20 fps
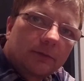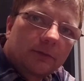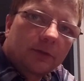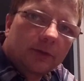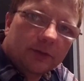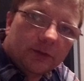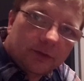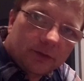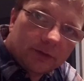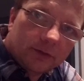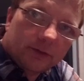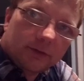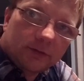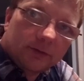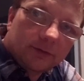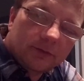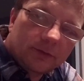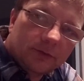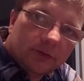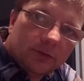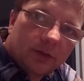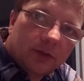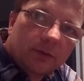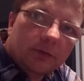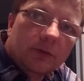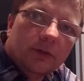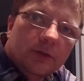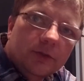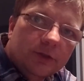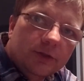really good. So I
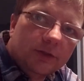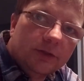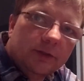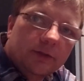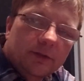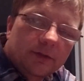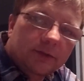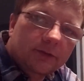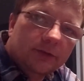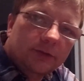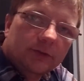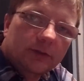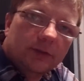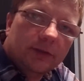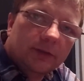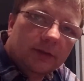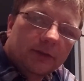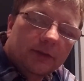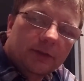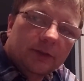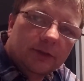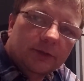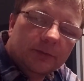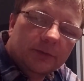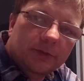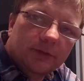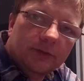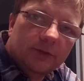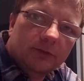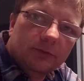want to share this
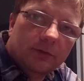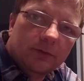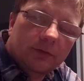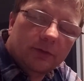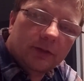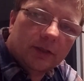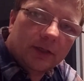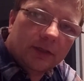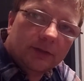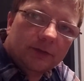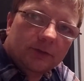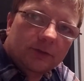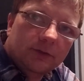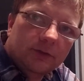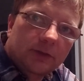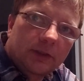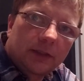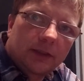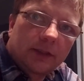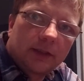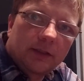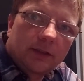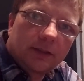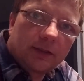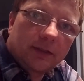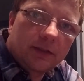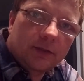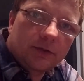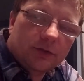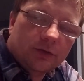experience with you guys
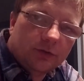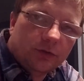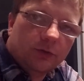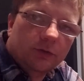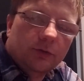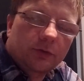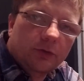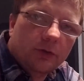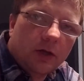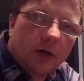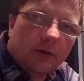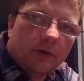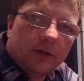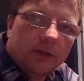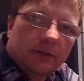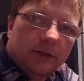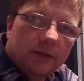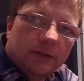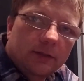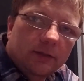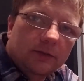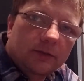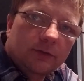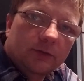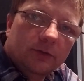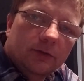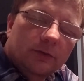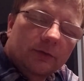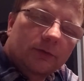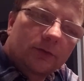and show you how I did it.
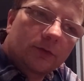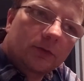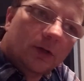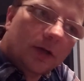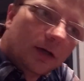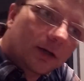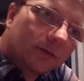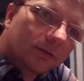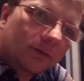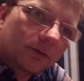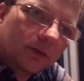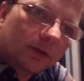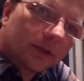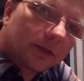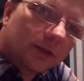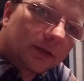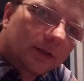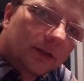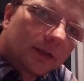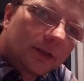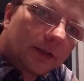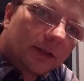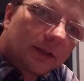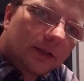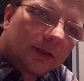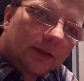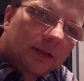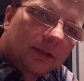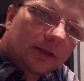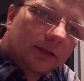So if you have one
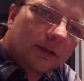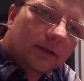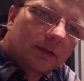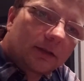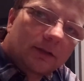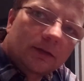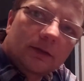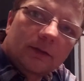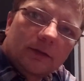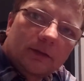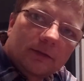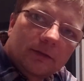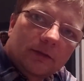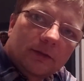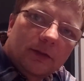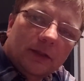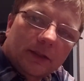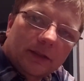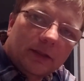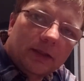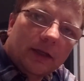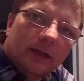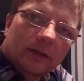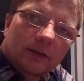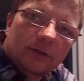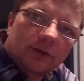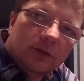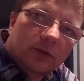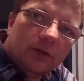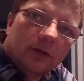like
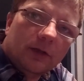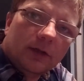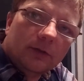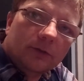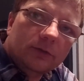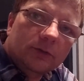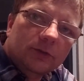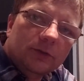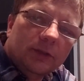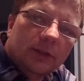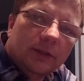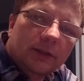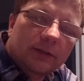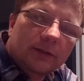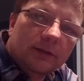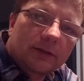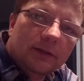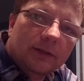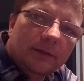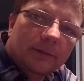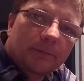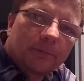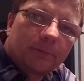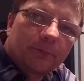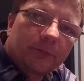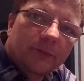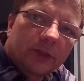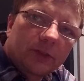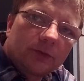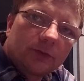that in your house and
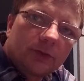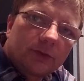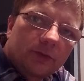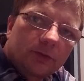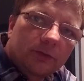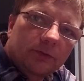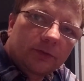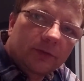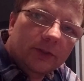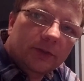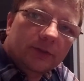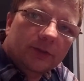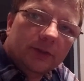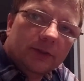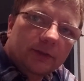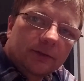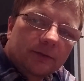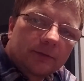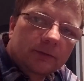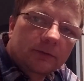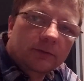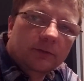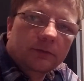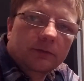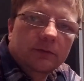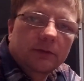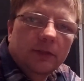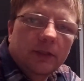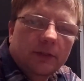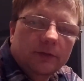you need to fix it
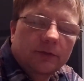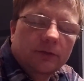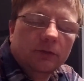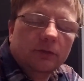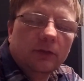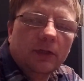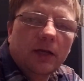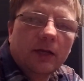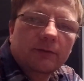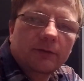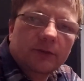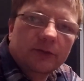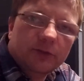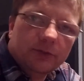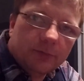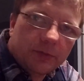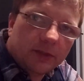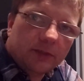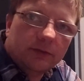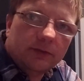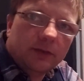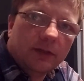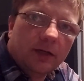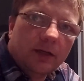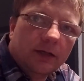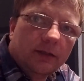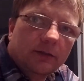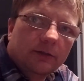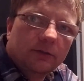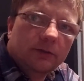and you don't have a spare
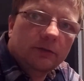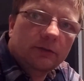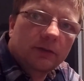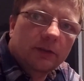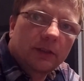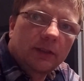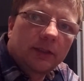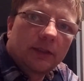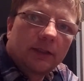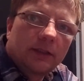tile,